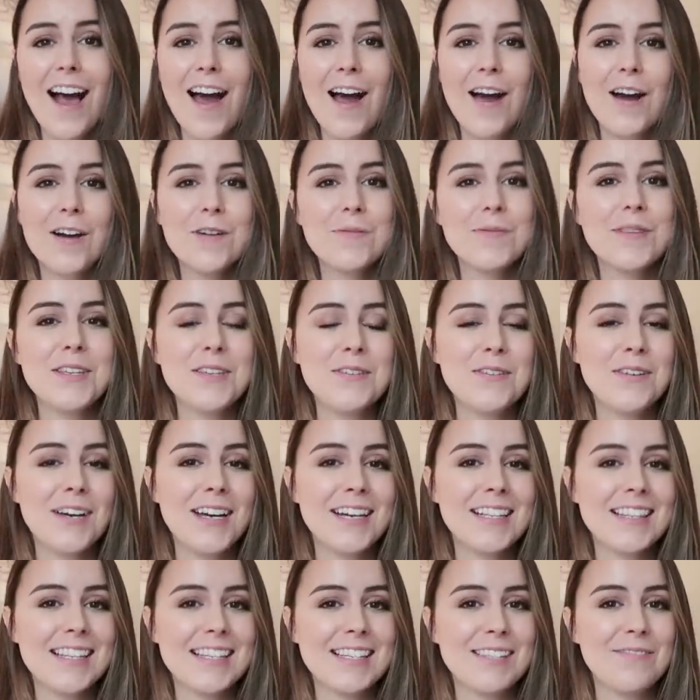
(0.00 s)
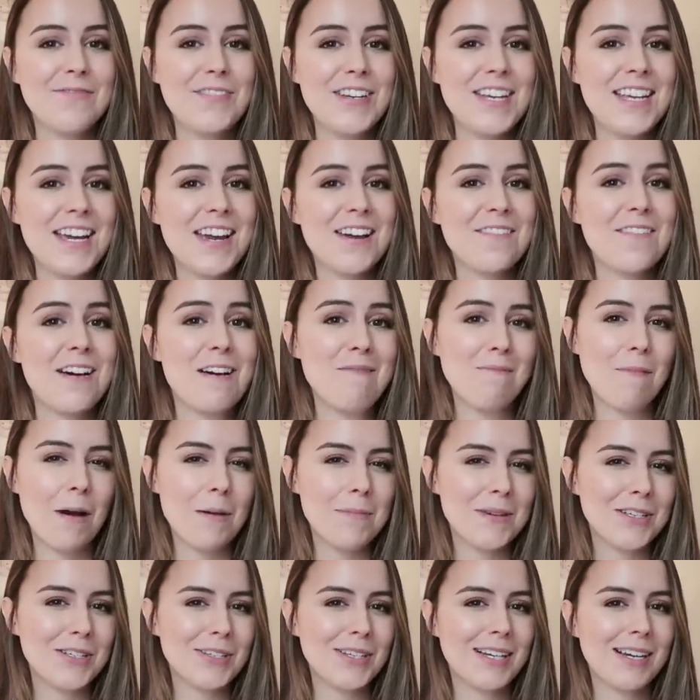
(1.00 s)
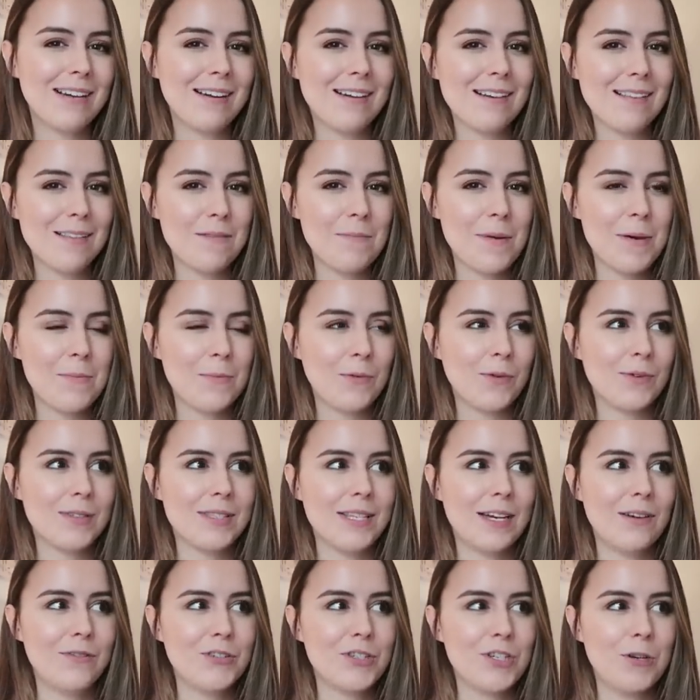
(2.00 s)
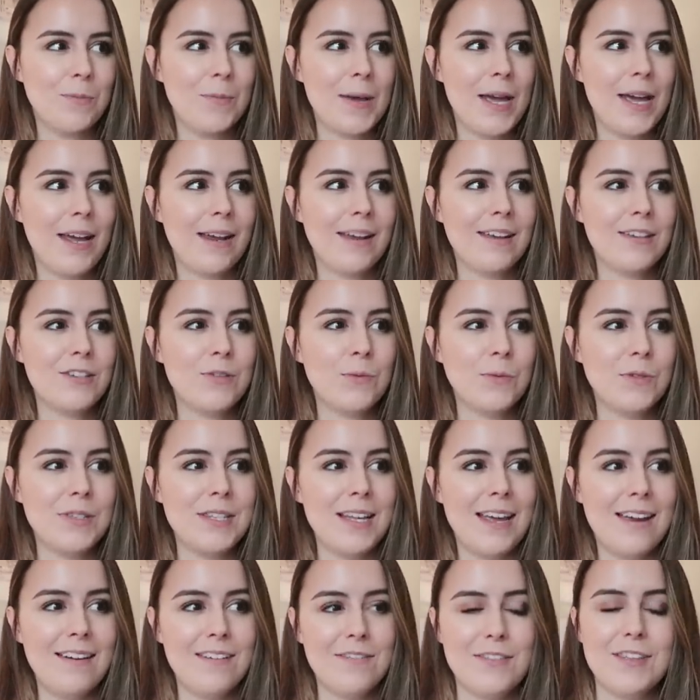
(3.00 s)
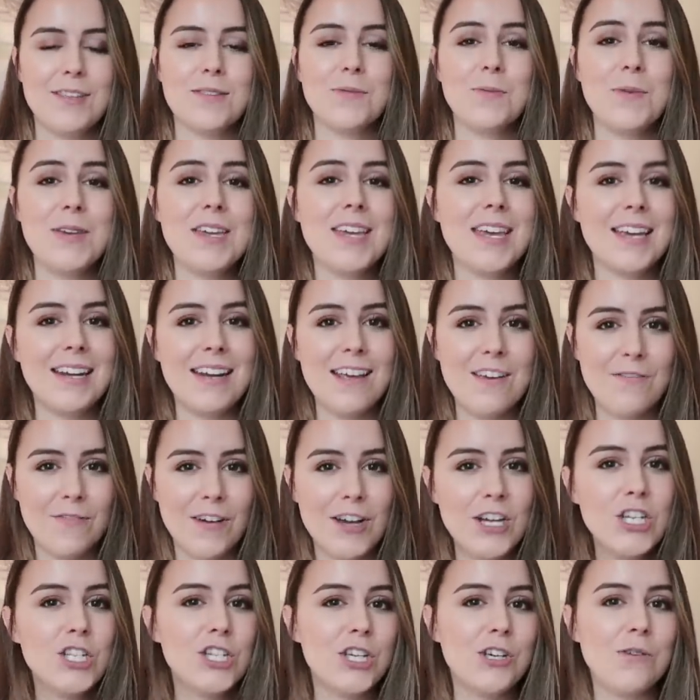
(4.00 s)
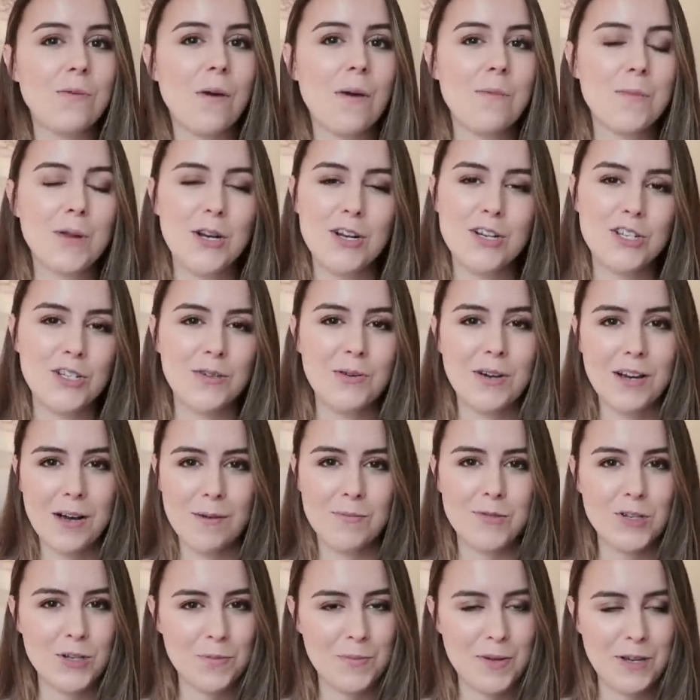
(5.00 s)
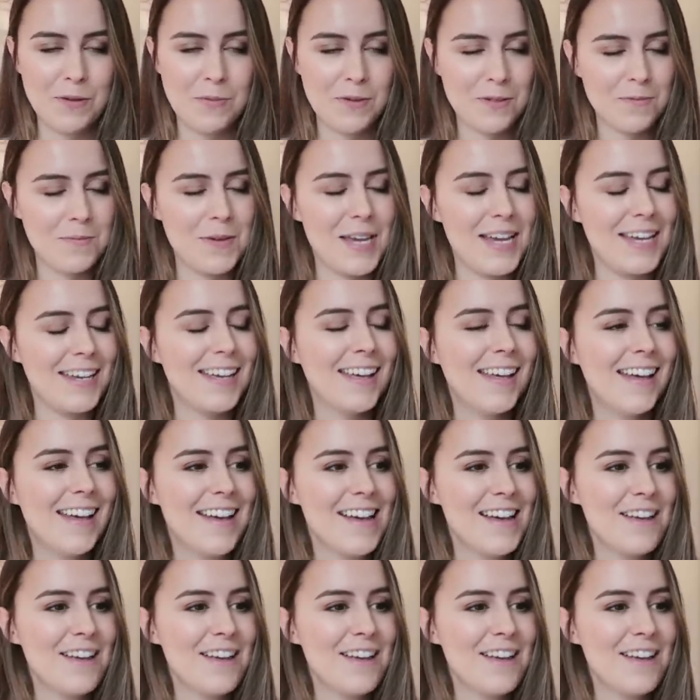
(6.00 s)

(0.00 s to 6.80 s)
Hope that you like this video. I might be doing a little bit more sale shopping towards the end of this week, and if I do, I'm gonna do a come shopping with me.